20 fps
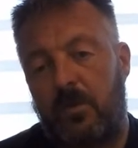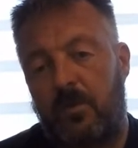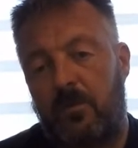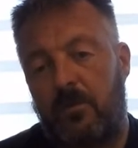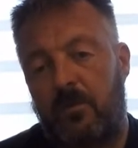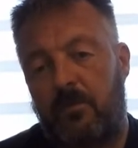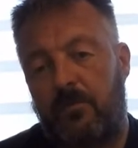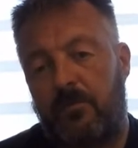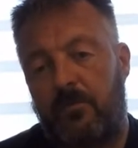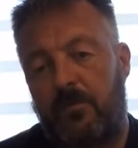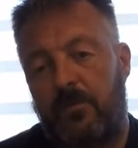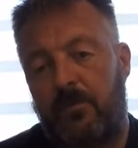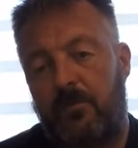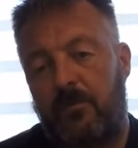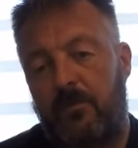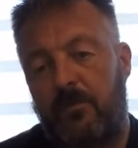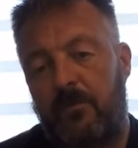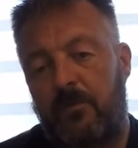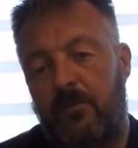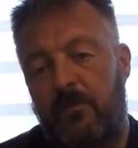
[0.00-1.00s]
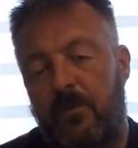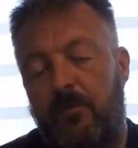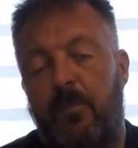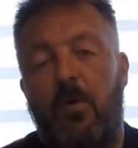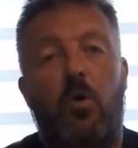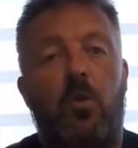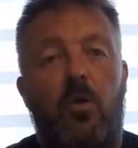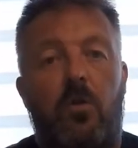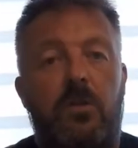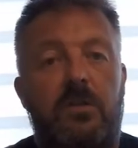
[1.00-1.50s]
the the
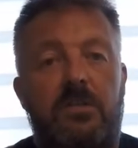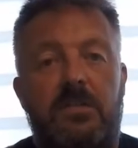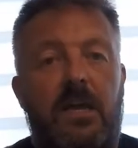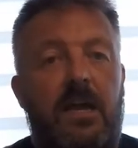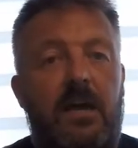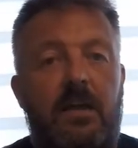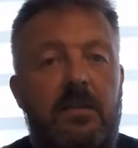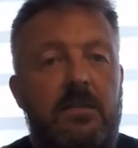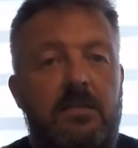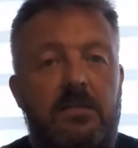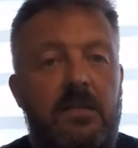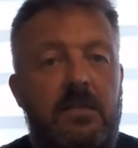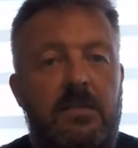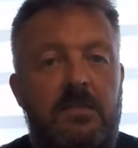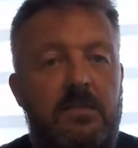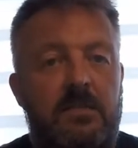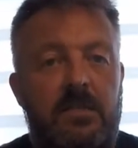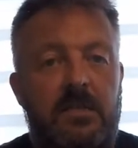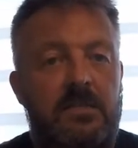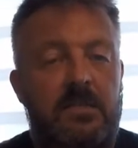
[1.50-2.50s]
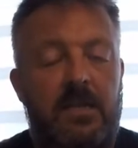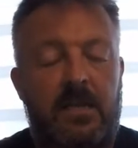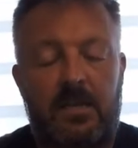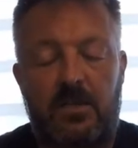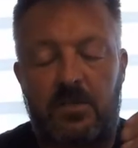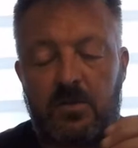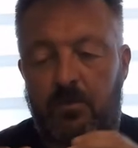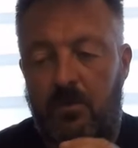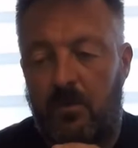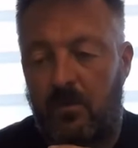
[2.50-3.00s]
pull on the saddle is, is is
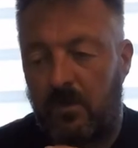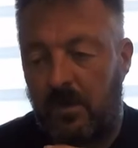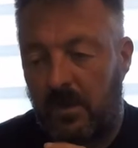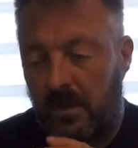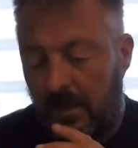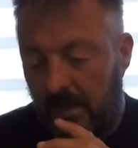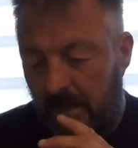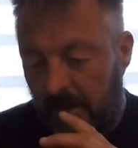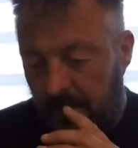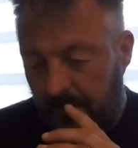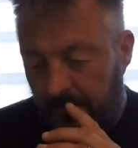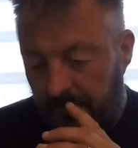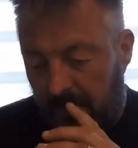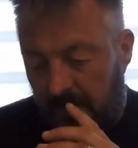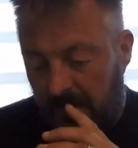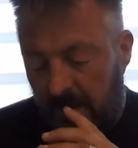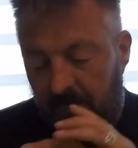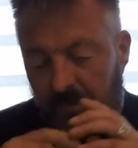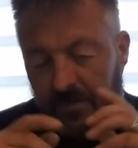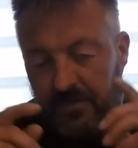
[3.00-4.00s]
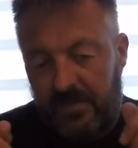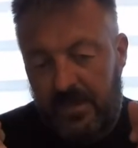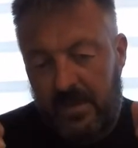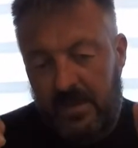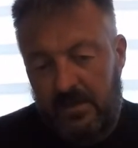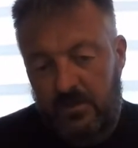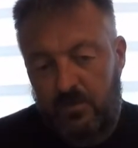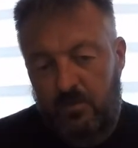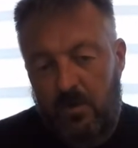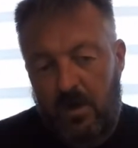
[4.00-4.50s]
negligible. Another thing
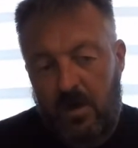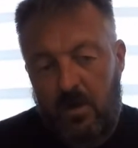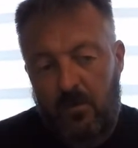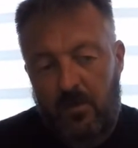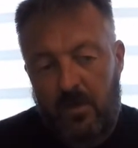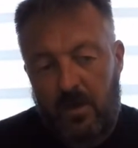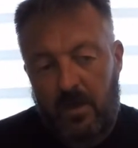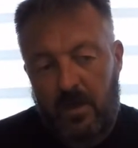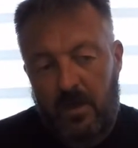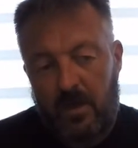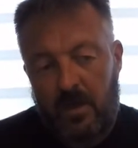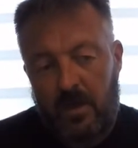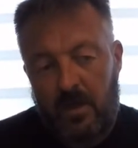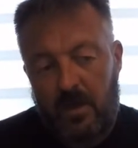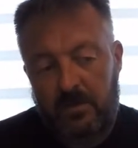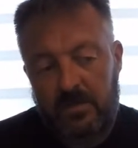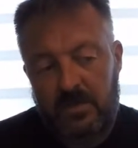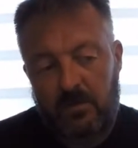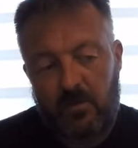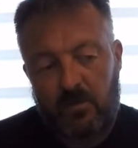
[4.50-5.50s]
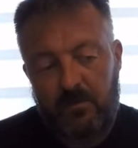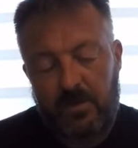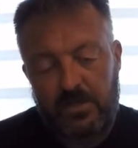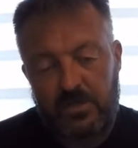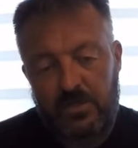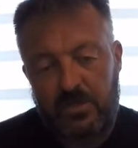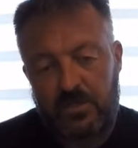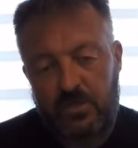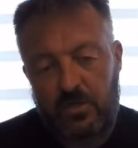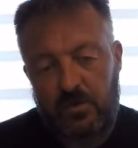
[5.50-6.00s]
as well that uh, someone
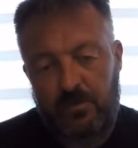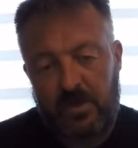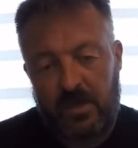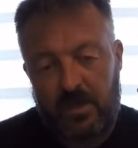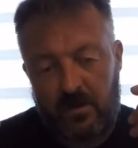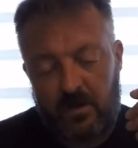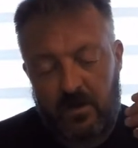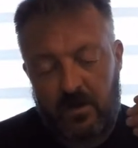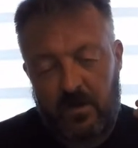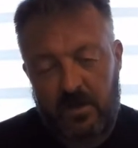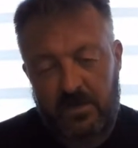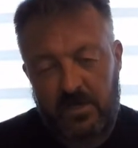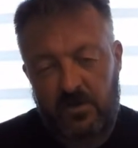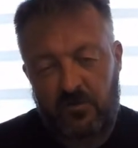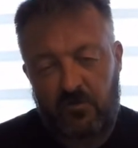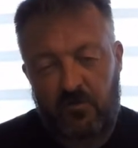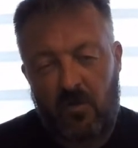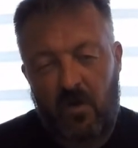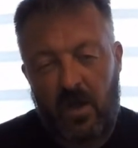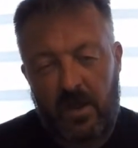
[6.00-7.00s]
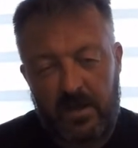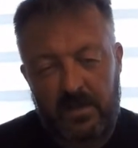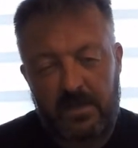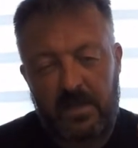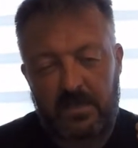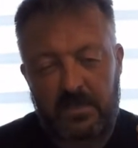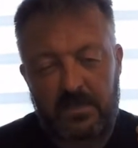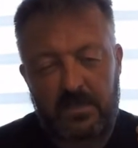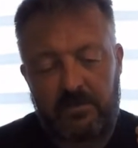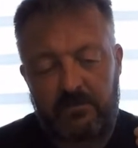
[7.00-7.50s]
mentioned to me, and, and I did try, and it
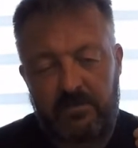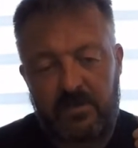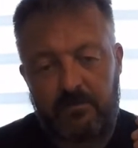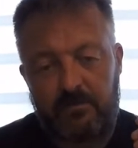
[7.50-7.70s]
does seem to